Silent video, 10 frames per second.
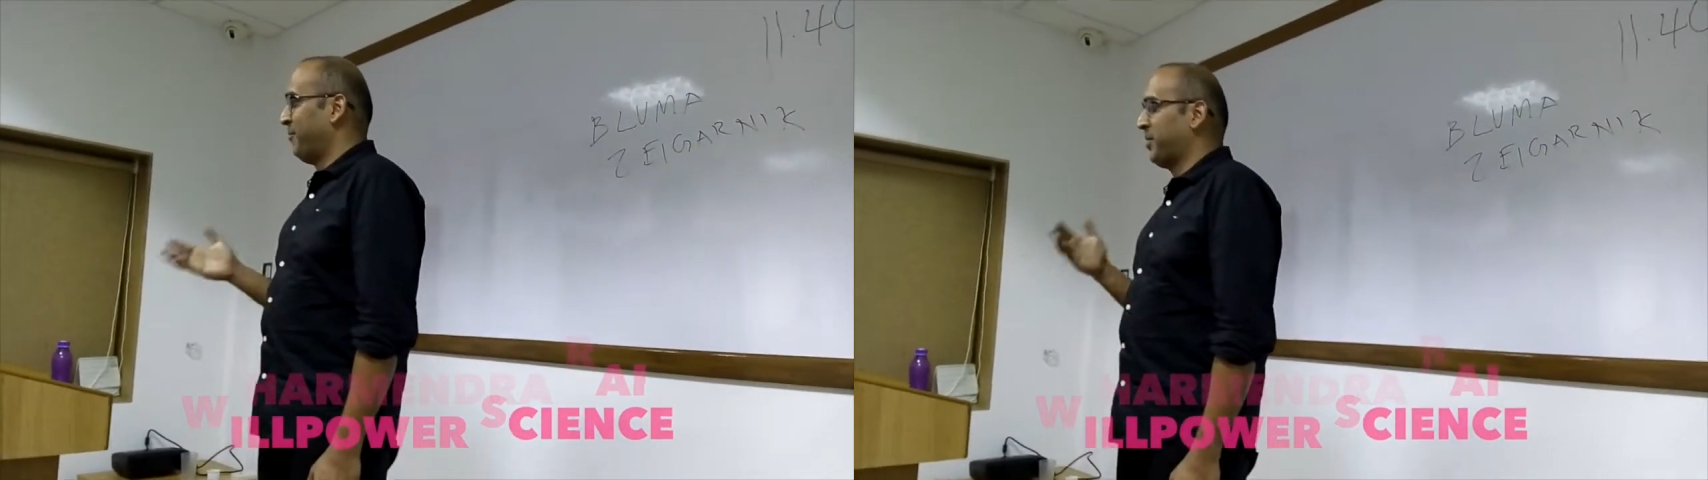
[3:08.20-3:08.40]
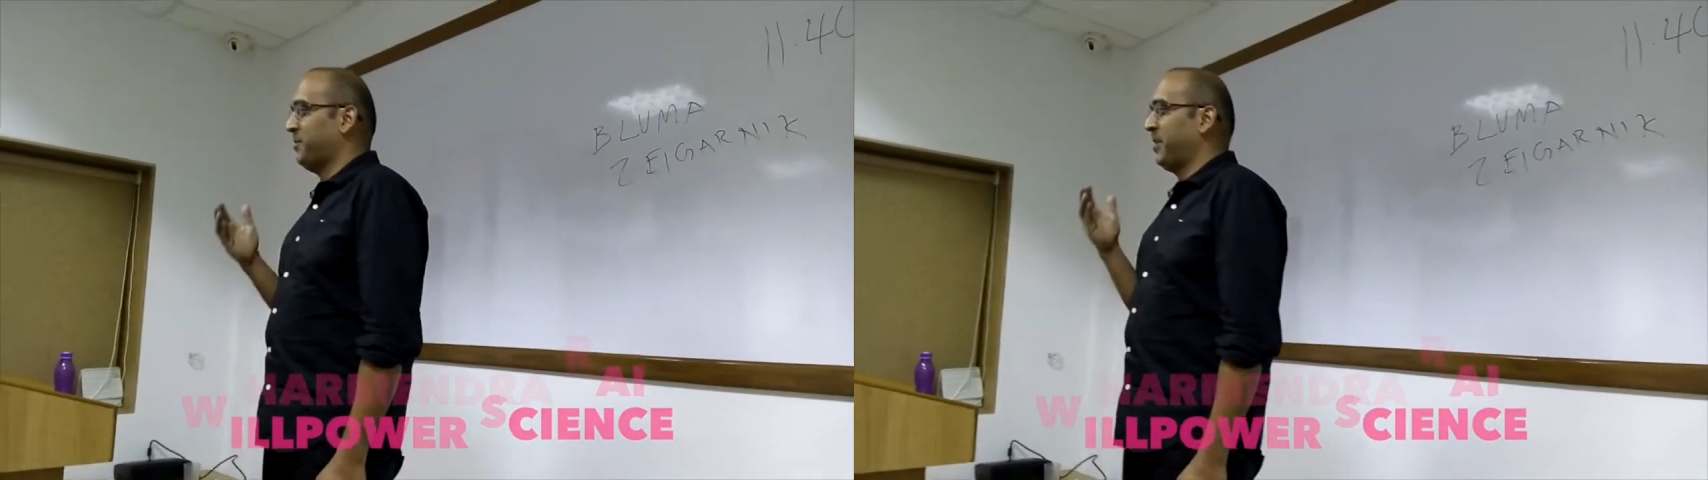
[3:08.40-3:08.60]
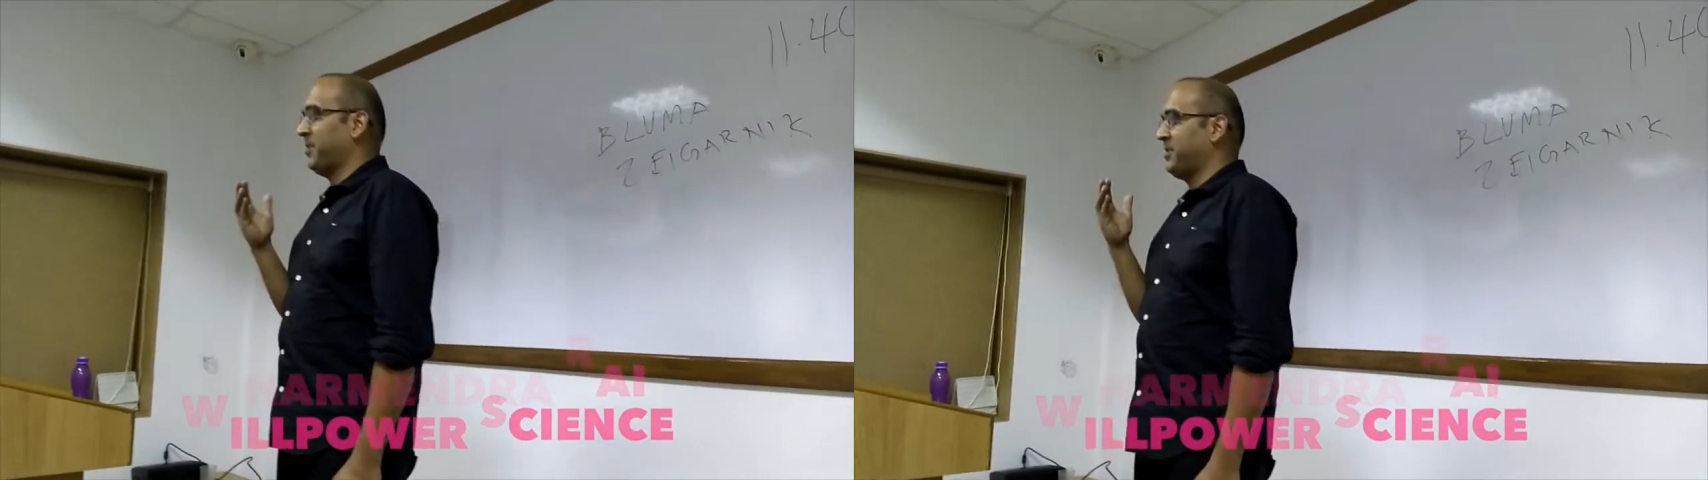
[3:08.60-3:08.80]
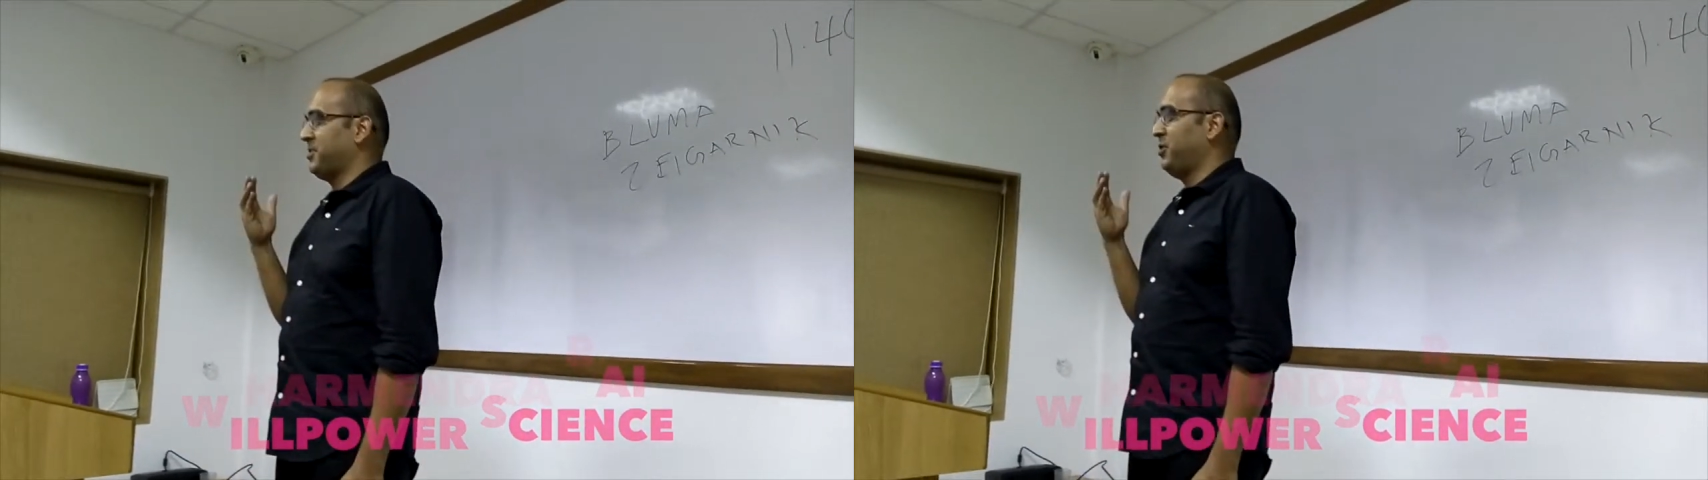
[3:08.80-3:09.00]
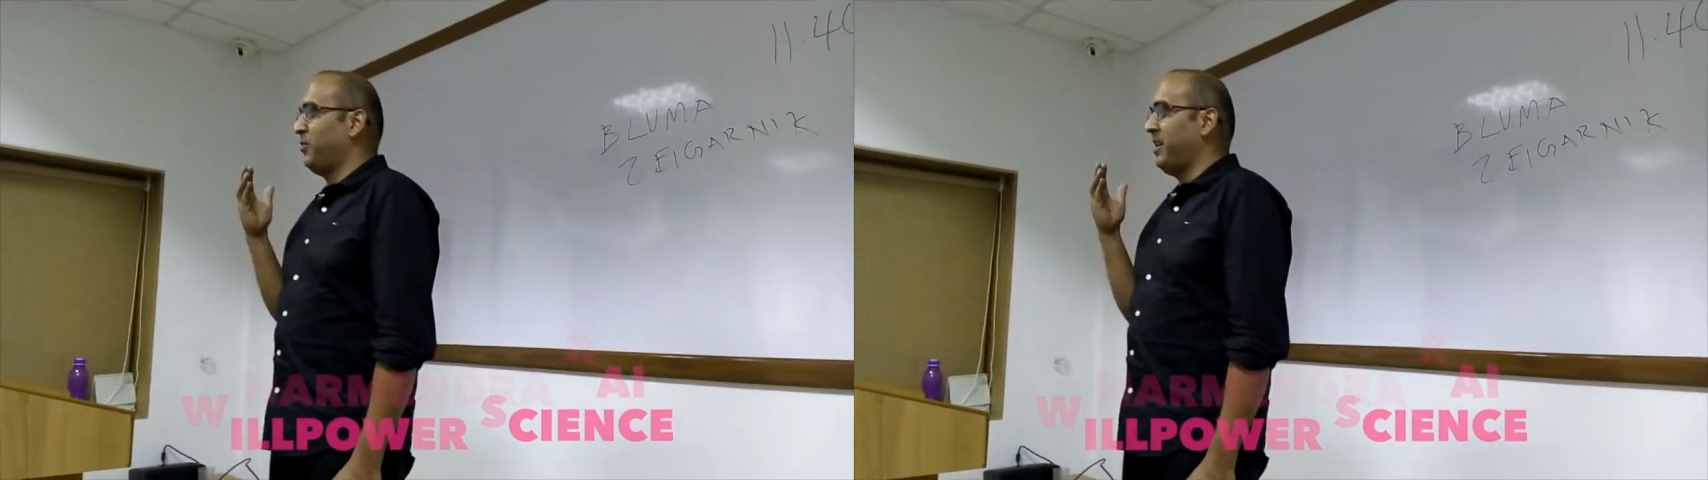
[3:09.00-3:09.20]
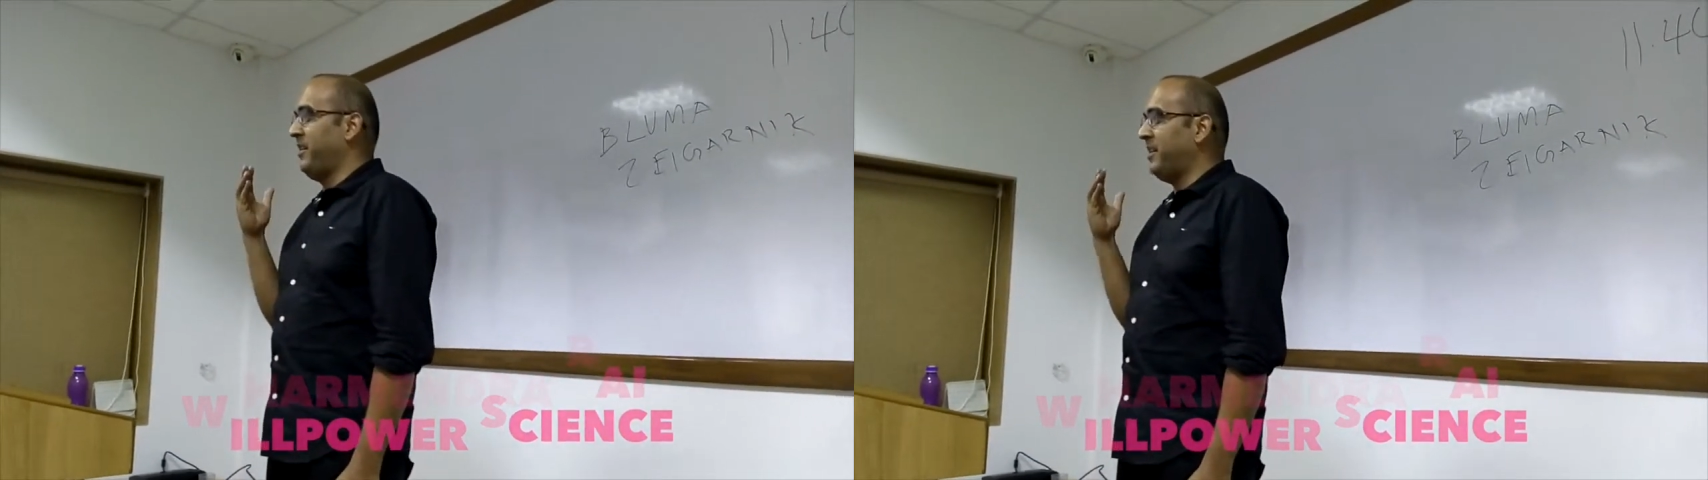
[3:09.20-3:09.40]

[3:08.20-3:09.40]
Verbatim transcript: to because you will